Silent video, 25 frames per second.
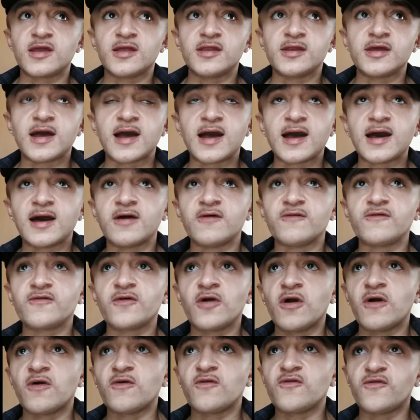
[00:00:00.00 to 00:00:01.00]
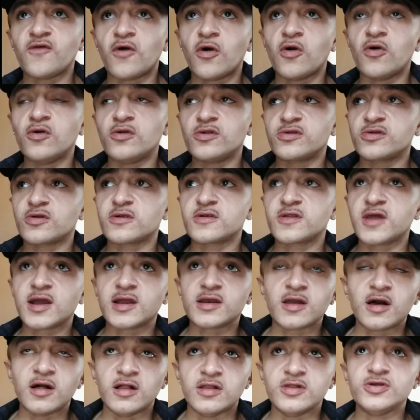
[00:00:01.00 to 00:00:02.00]
didn't have phones or
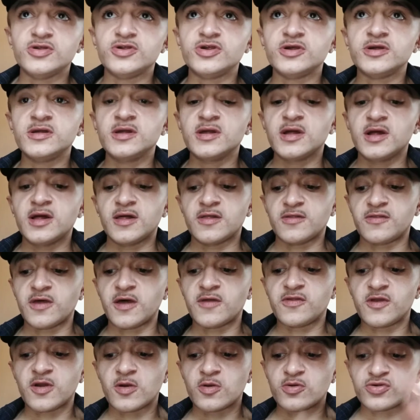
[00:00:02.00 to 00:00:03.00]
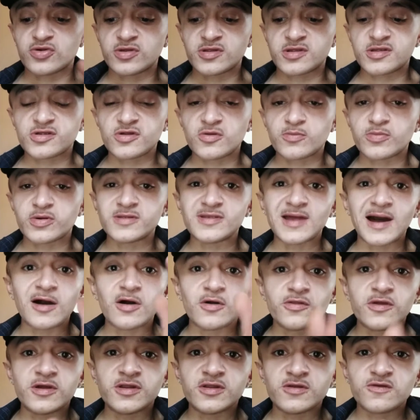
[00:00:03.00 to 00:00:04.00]
technology, that they were just super
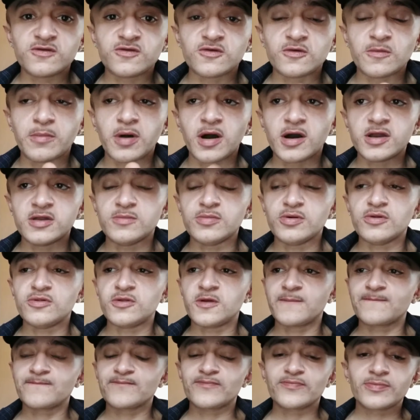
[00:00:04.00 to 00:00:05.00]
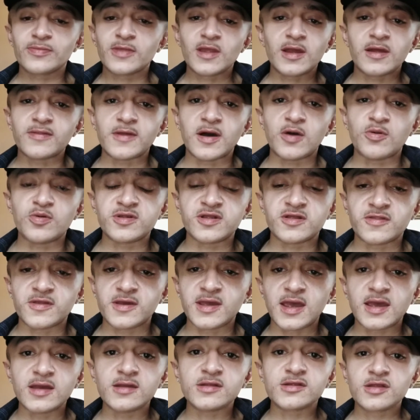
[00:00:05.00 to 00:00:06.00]
dialed into bodybuilding. That wasn't the
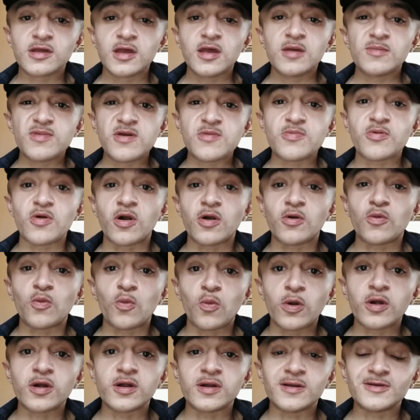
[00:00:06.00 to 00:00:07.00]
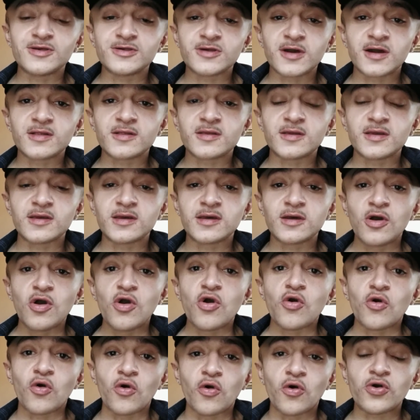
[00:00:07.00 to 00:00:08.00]
case. People were injecting
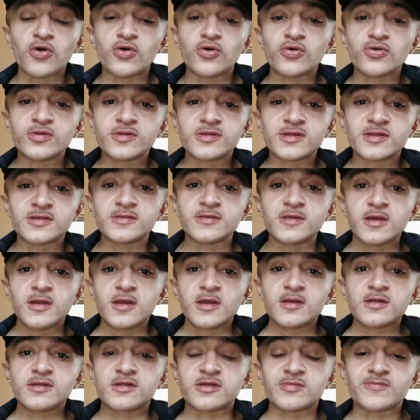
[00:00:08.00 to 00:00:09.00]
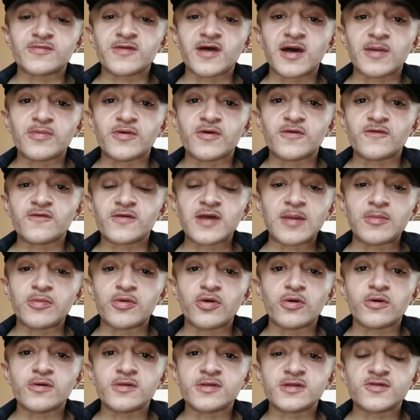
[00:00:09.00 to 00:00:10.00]
oils and some type of
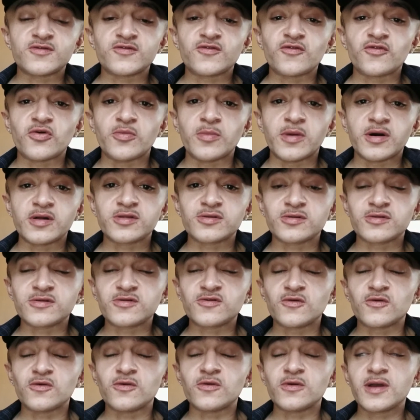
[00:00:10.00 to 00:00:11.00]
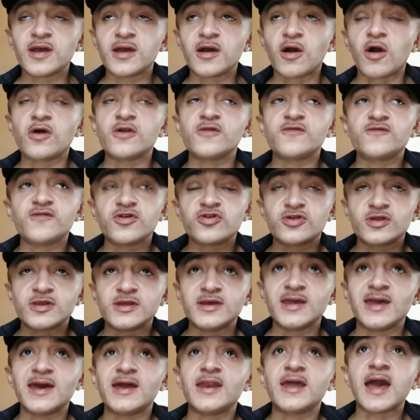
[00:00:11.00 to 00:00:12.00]
chemicals into their muscles to
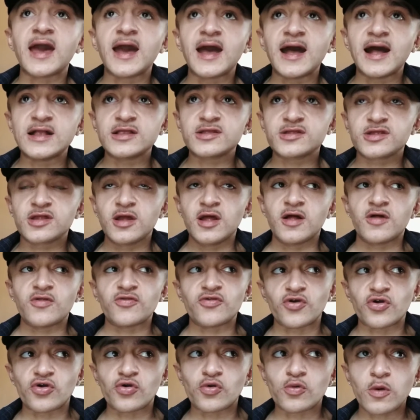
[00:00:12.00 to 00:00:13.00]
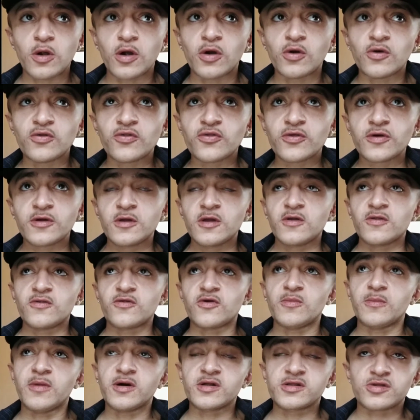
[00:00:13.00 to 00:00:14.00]
artificially enhance their growth,
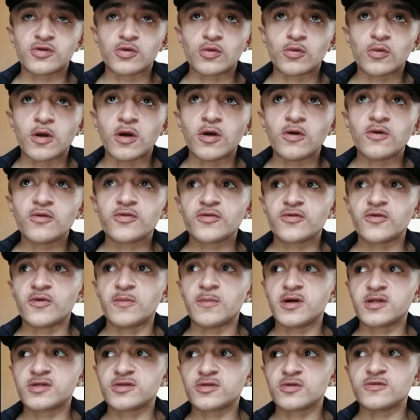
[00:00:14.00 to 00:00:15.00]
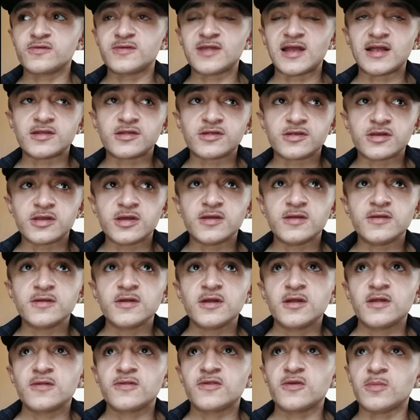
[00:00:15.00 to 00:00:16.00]
their muscle growth, the muscle density,
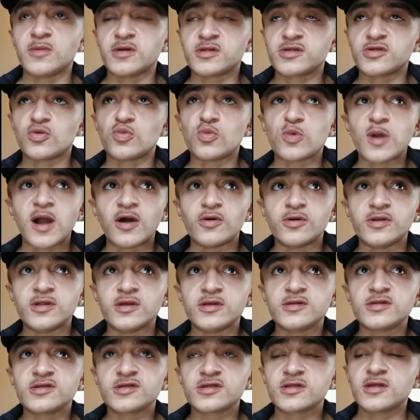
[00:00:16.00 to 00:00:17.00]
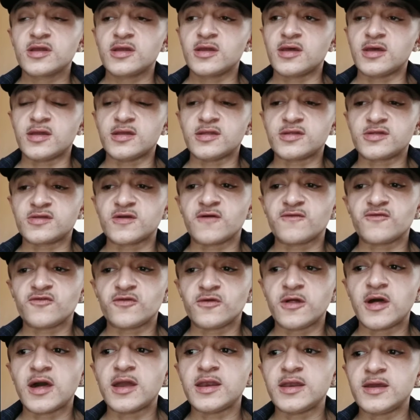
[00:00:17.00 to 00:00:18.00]
the muscle roundness, and stuff to
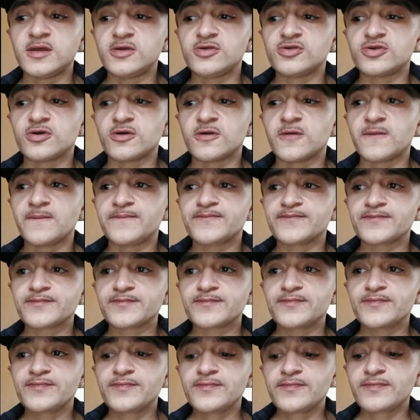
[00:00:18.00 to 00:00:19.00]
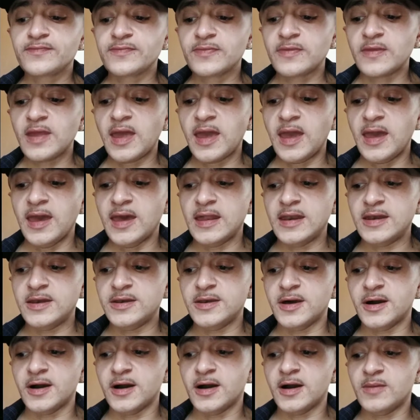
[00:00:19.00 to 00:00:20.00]
that nature. And
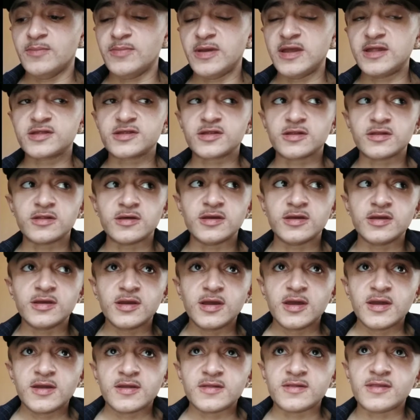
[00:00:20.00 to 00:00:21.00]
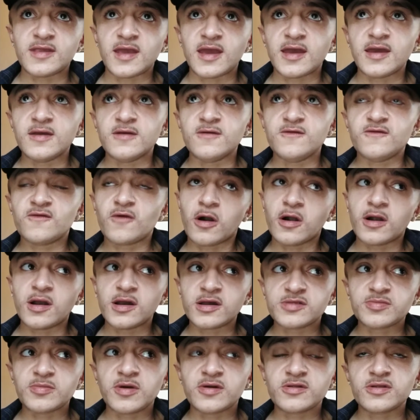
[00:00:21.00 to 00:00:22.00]
basically, Dave
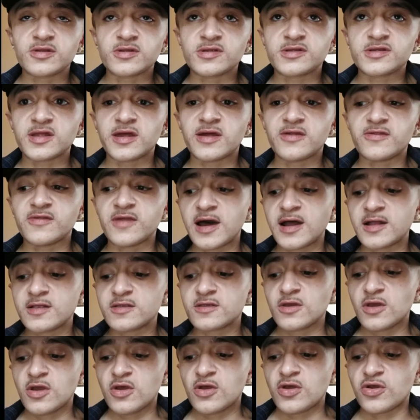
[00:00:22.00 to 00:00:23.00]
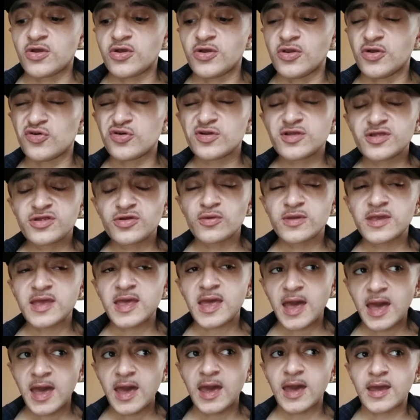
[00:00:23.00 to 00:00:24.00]
RX Muscle said that, it's
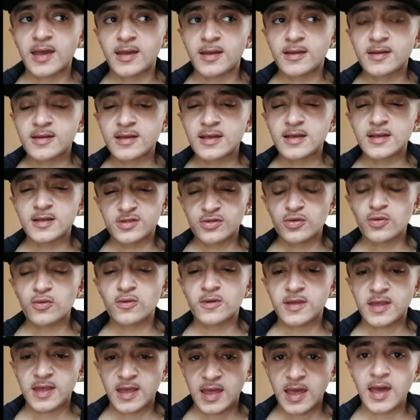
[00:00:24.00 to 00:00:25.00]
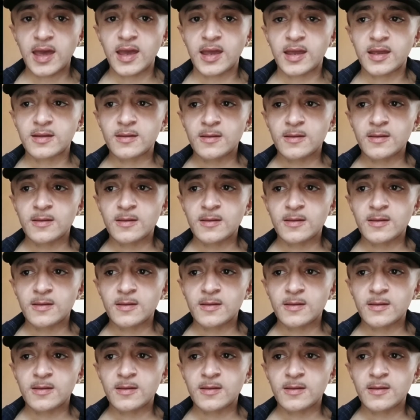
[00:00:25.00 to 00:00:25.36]
okay. It's okay.